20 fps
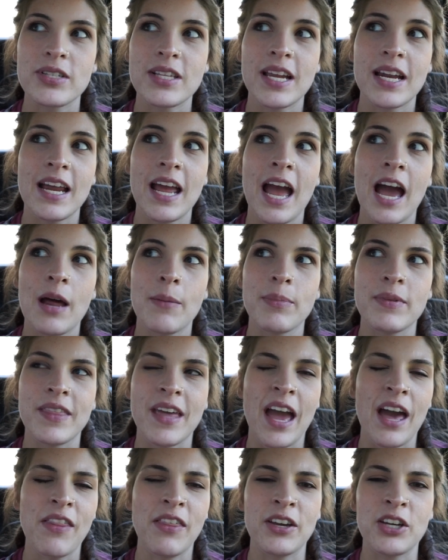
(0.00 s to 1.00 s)
that I had, but they
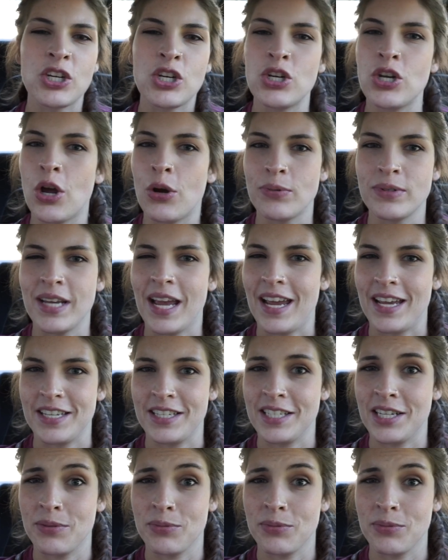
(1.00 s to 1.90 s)
had like no taste.